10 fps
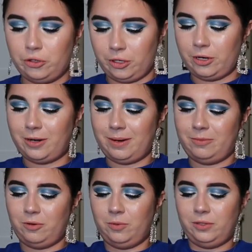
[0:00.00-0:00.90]
sugar, I'm
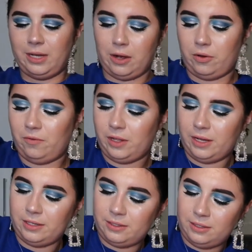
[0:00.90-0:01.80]
almost out of
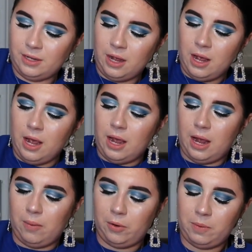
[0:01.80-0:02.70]
this.
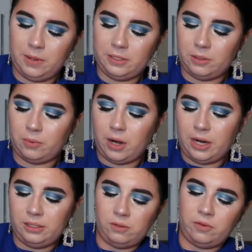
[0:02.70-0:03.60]
I wouldn't be
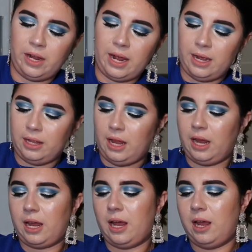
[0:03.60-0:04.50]
surprised if I had
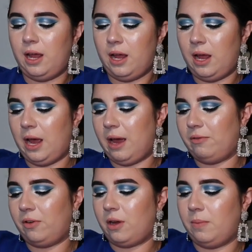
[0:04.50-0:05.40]
like
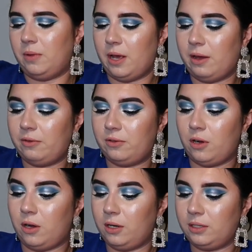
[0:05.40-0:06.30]
half a cup left,
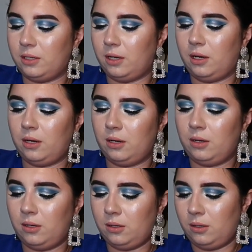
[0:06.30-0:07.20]
honestly.
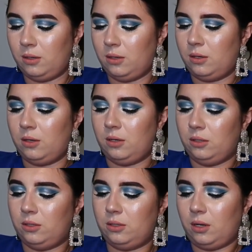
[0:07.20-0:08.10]

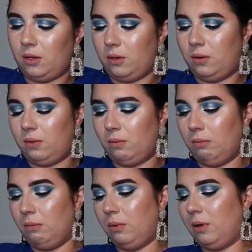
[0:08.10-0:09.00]
So
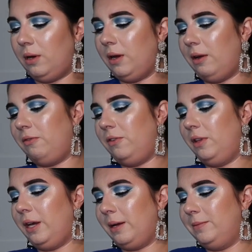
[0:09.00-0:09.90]
I feel
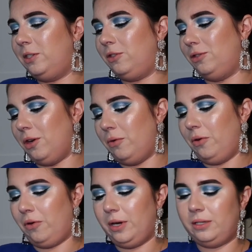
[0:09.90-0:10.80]
like I'm so
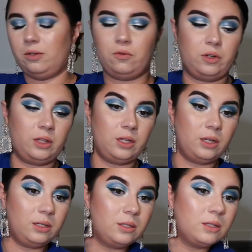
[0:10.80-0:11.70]
aggressive with
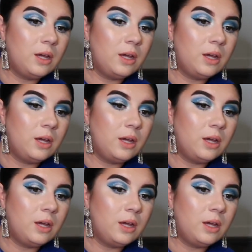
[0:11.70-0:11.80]
this.